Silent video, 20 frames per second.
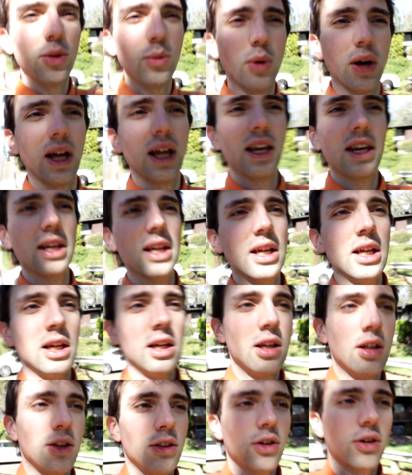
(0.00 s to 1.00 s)
when
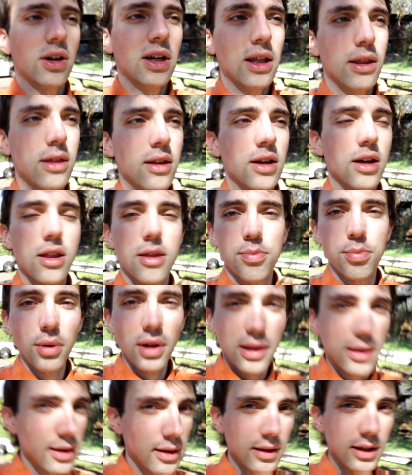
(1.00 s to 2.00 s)
there isn't
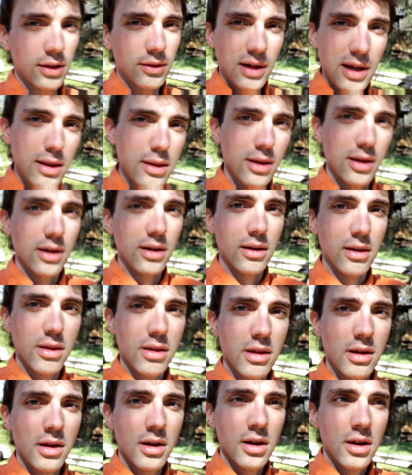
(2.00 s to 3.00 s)
explicitly
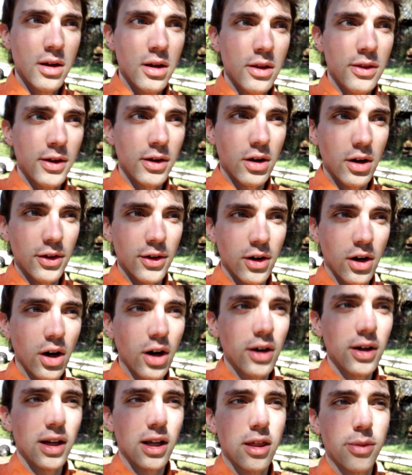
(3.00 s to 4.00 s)
reasons. There
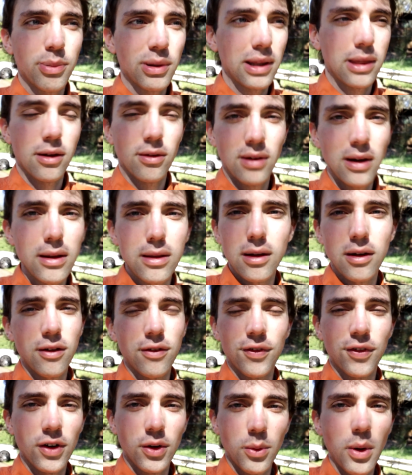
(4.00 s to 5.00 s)
aren't explicit
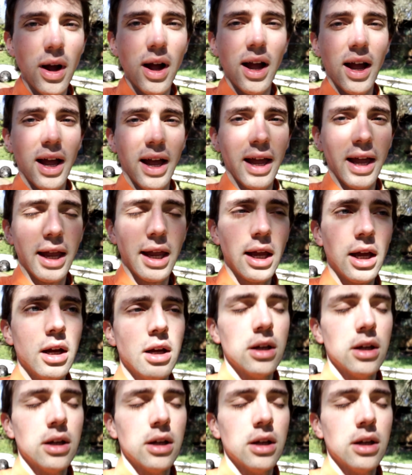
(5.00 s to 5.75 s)
reasons for why.